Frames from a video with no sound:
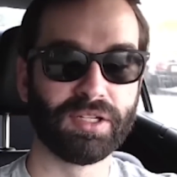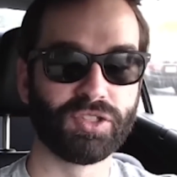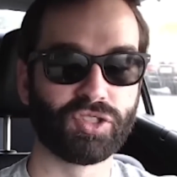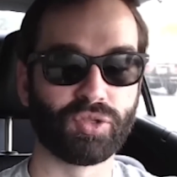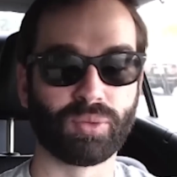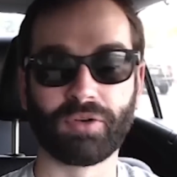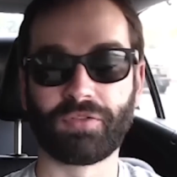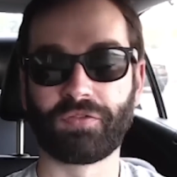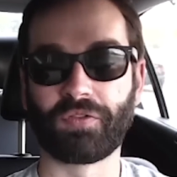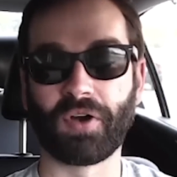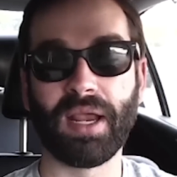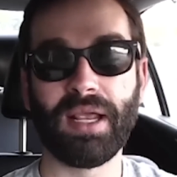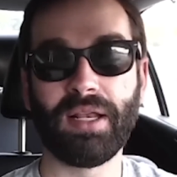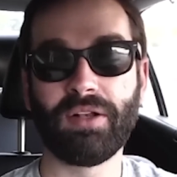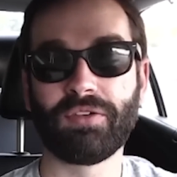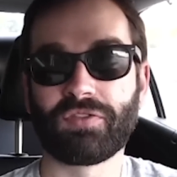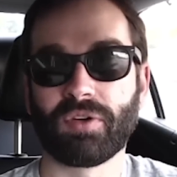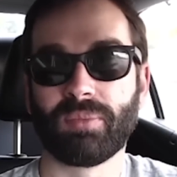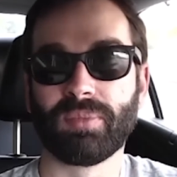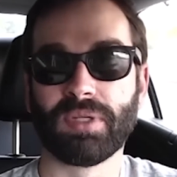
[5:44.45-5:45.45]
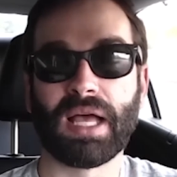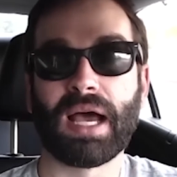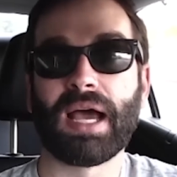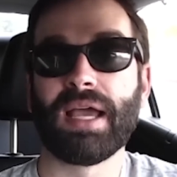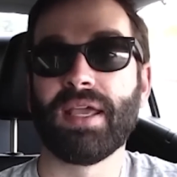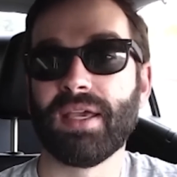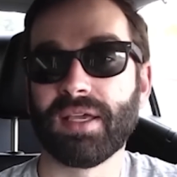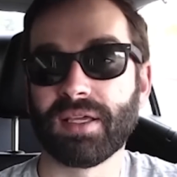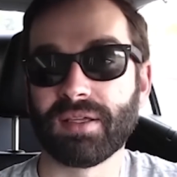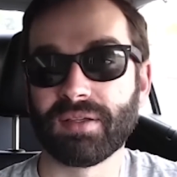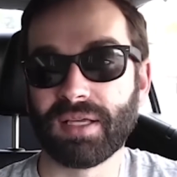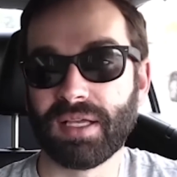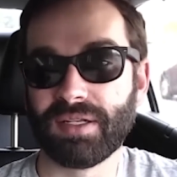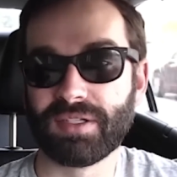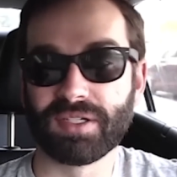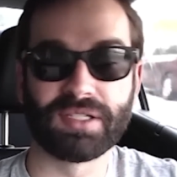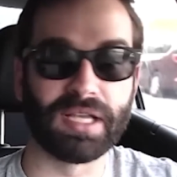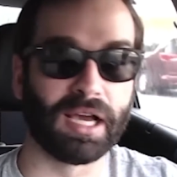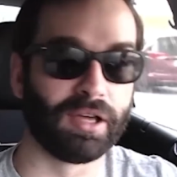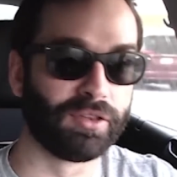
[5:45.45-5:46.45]
to refrain from lying and
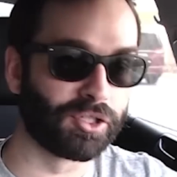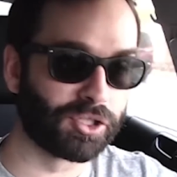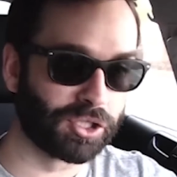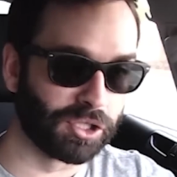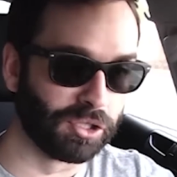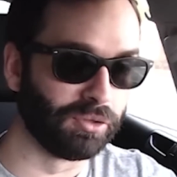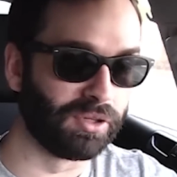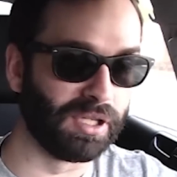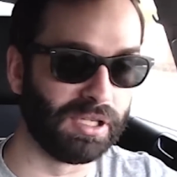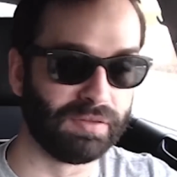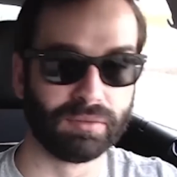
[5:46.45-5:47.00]
to tell the truth,